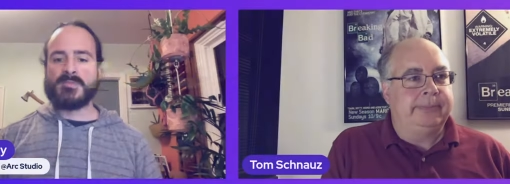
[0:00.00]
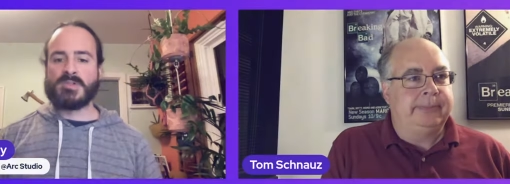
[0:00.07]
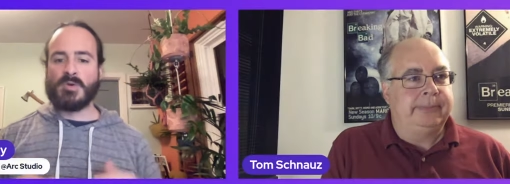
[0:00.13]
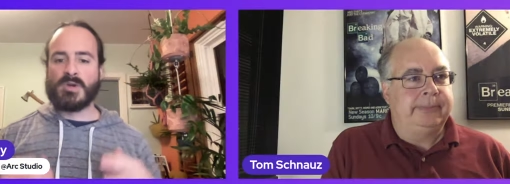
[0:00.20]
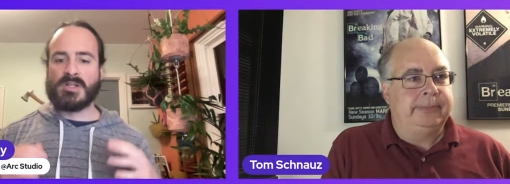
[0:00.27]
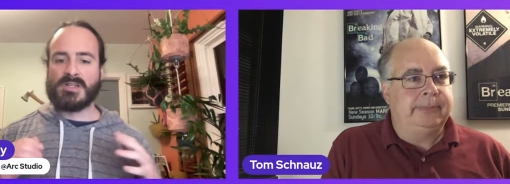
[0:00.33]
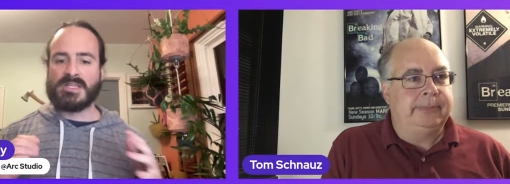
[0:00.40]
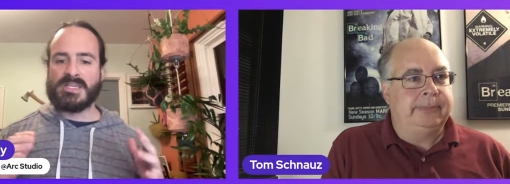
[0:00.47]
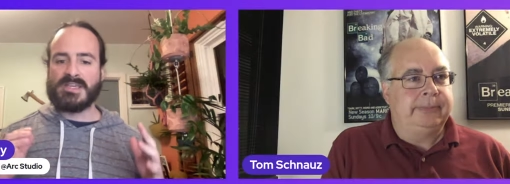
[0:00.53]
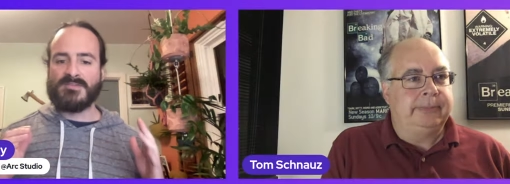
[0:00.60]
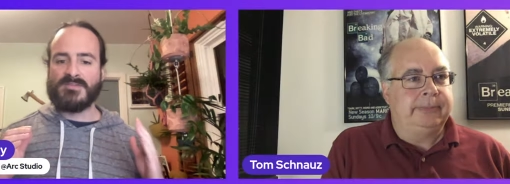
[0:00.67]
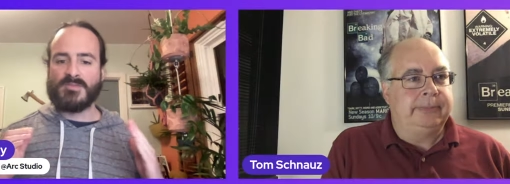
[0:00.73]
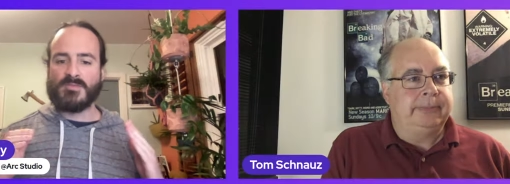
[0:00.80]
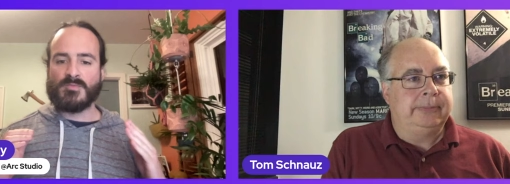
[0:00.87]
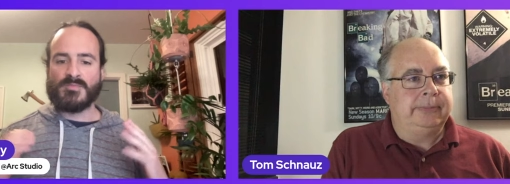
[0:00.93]
Speaker 1: do you want to
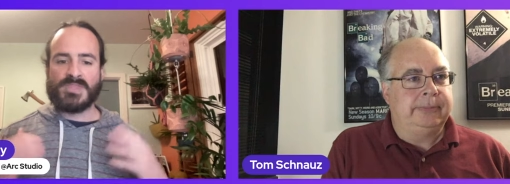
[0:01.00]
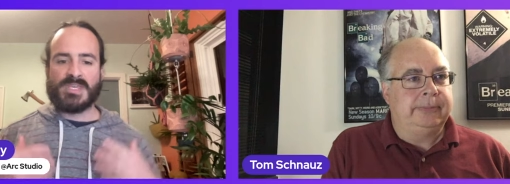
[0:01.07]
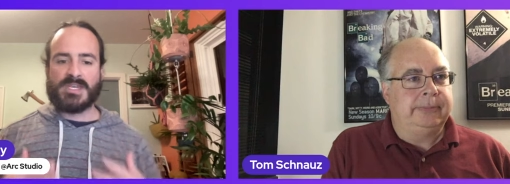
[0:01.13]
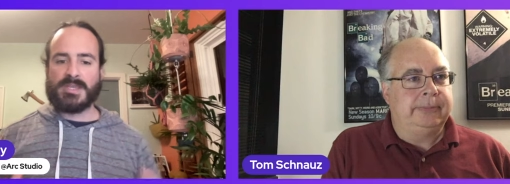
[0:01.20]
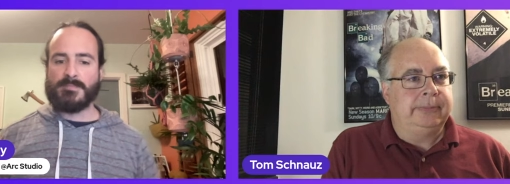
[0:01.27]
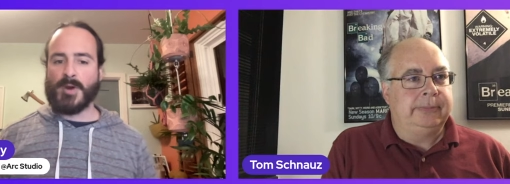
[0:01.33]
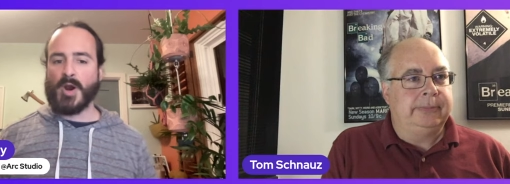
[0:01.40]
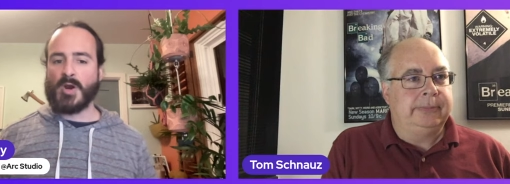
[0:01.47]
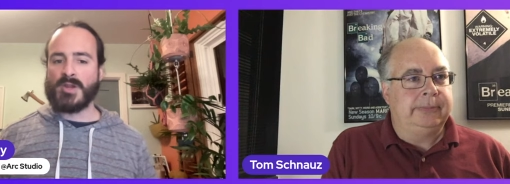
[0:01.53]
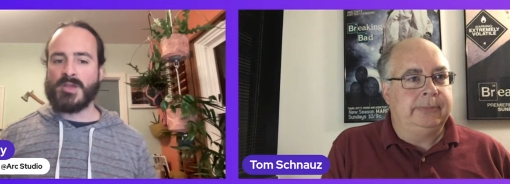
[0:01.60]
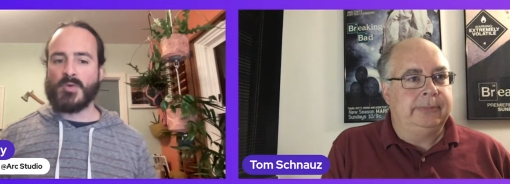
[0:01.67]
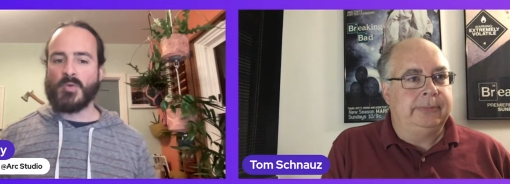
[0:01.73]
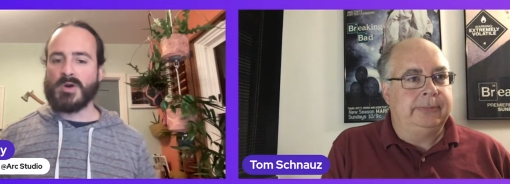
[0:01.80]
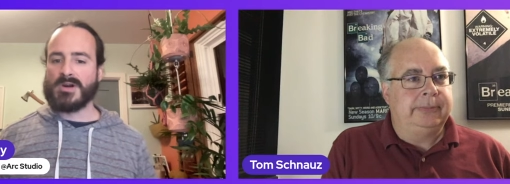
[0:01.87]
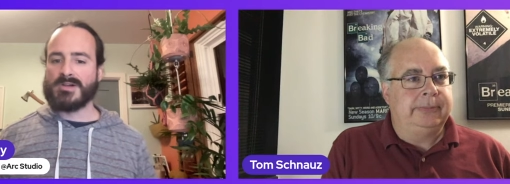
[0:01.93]
leave any parting
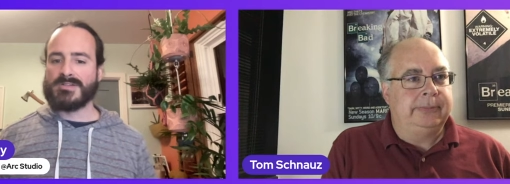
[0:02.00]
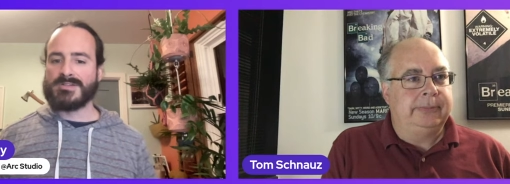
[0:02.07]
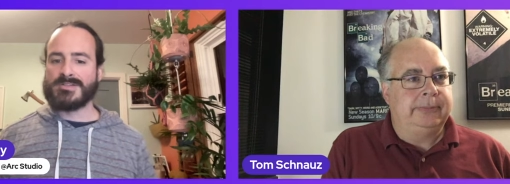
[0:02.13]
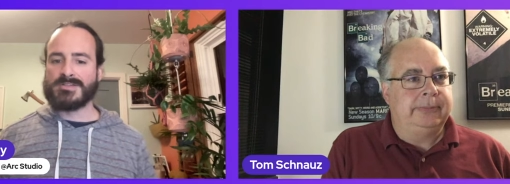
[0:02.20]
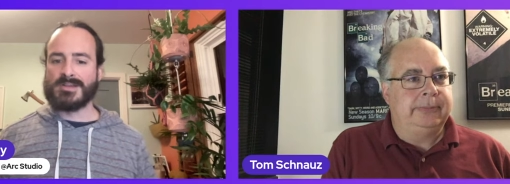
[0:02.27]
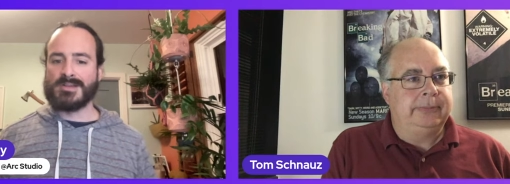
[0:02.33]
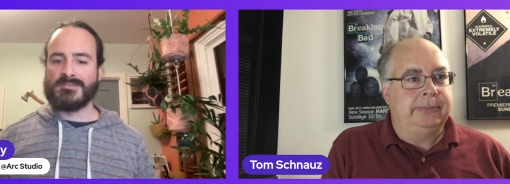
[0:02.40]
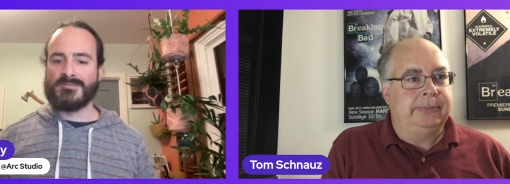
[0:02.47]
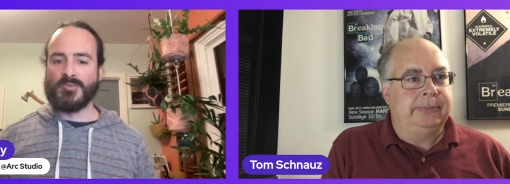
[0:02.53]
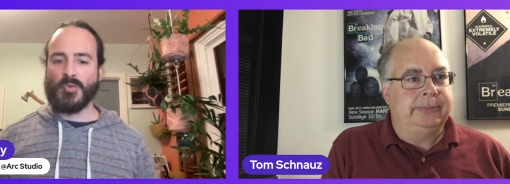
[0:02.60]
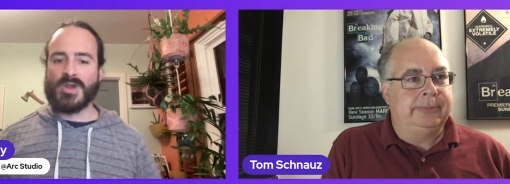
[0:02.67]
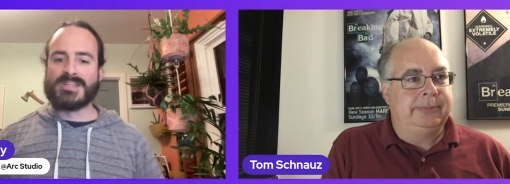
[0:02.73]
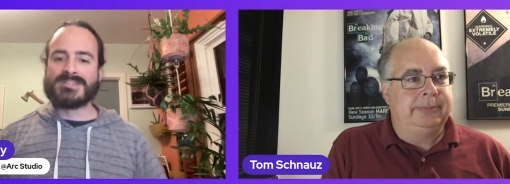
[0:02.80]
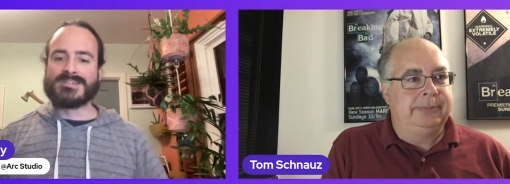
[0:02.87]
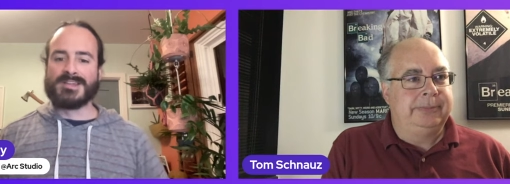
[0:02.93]
words of
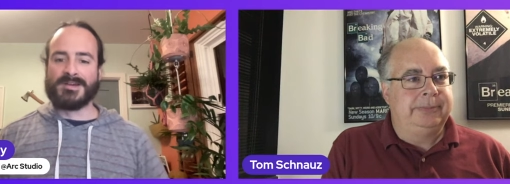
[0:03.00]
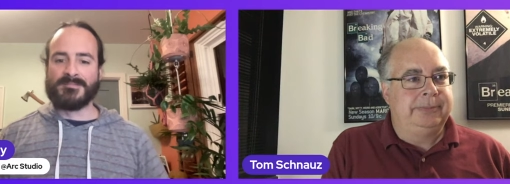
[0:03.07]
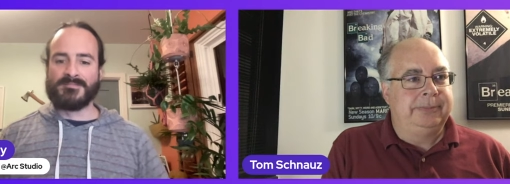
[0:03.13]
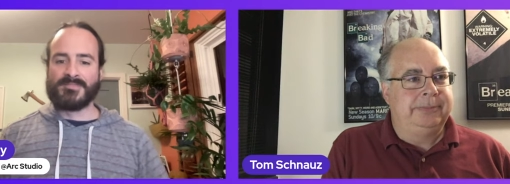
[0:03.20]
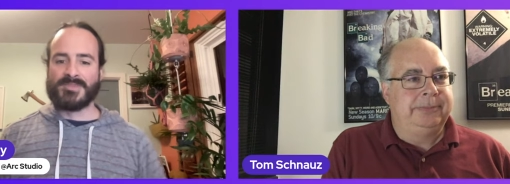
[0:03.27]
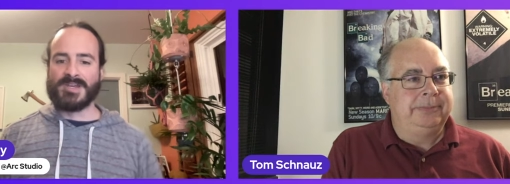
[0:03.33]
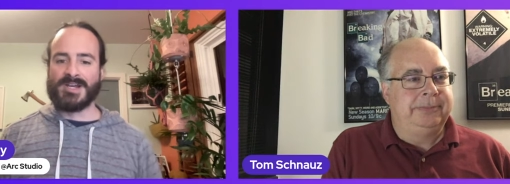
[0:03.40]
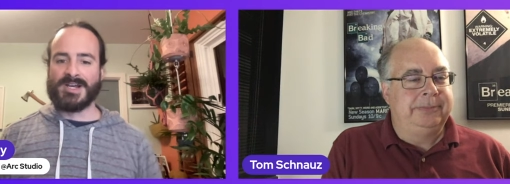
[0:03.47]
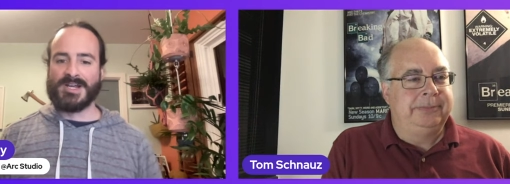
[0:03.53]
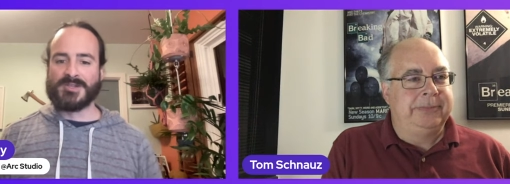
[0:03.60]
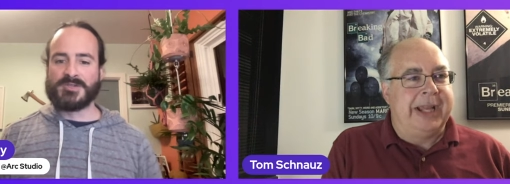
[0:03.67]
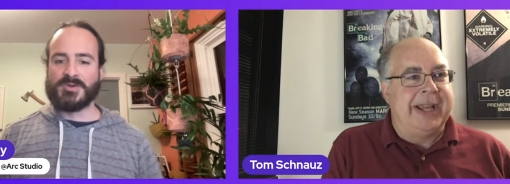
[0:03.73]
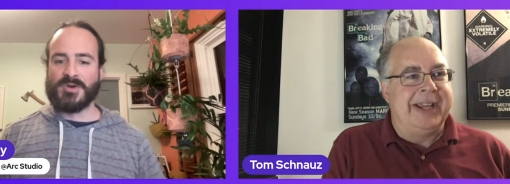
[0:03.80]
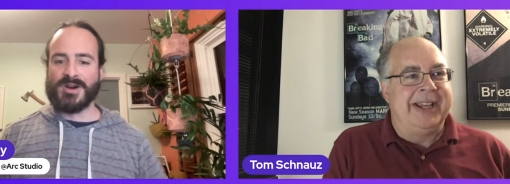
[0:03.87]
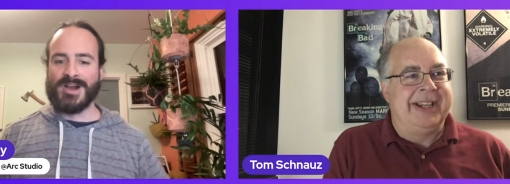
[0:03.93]
wisdom uh,
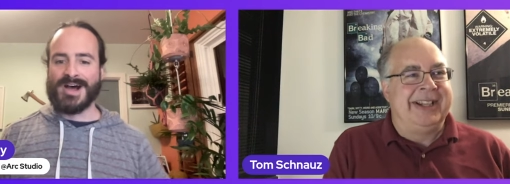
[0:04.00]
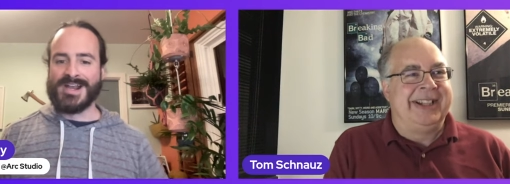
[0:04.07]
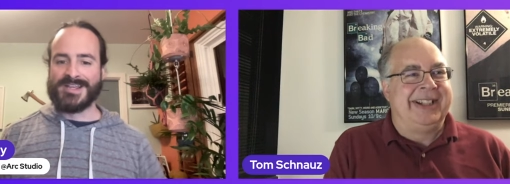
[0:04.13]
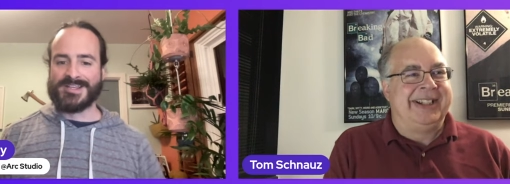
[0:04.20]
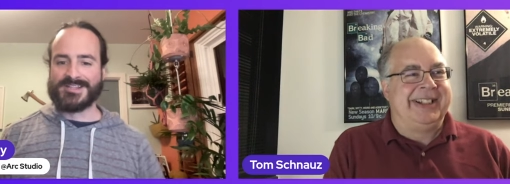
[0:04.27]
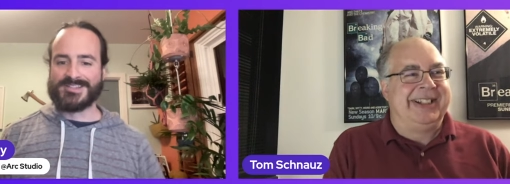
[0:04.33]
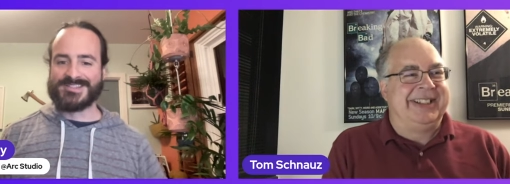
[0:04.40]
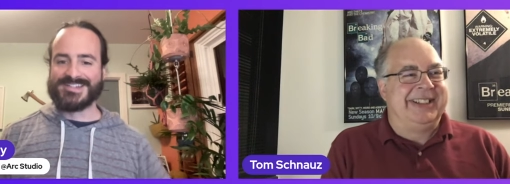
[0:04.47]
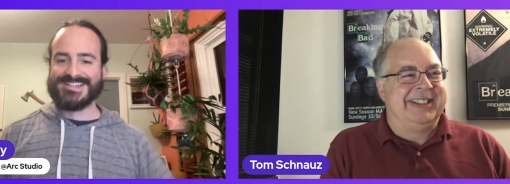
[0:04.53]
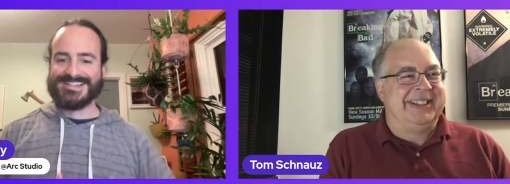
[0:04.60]
to our audience?